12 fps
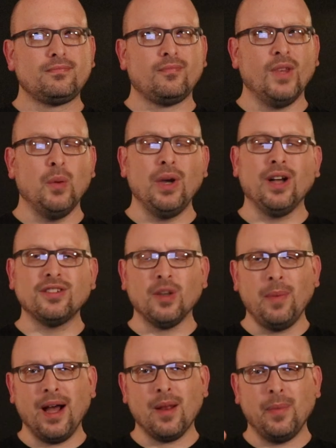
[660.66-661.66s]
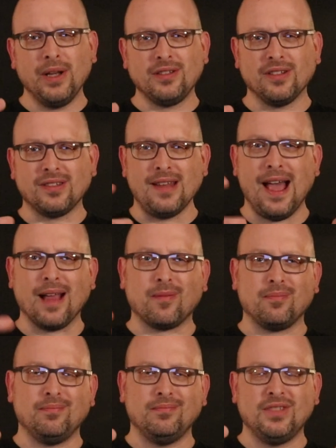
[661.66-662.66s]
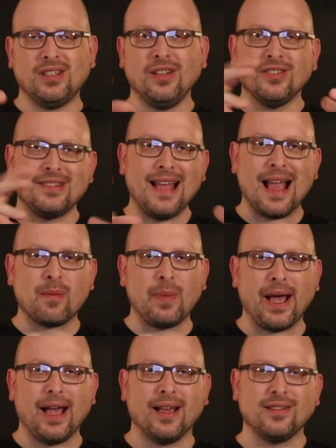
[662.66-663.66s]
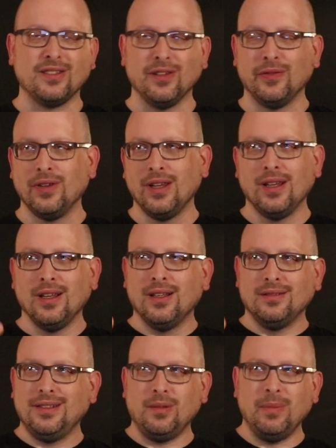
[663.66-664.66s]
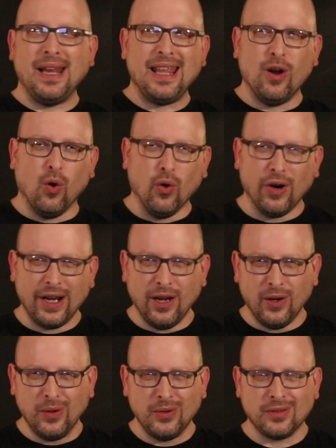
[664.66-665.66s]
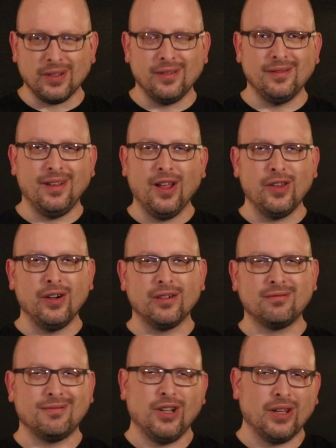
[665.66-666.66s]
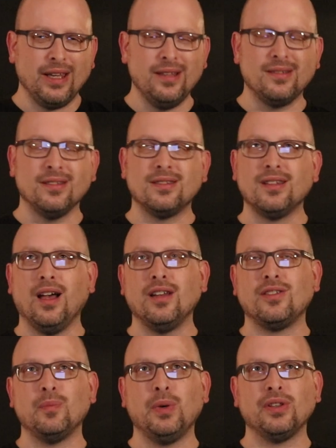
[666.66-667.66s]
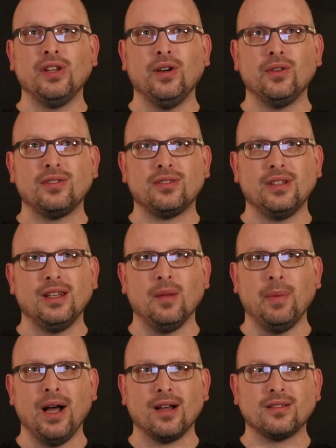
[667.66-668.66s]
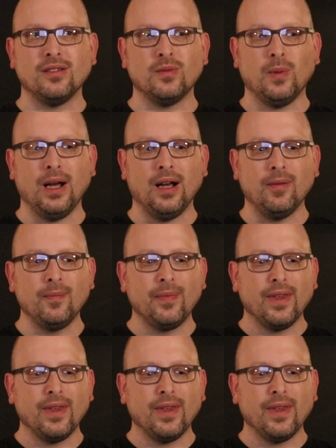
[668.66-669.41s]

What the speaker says: we also bought a bunch of just little snack bags of little mini Oreos and other cookies and such, and put those in the box as well.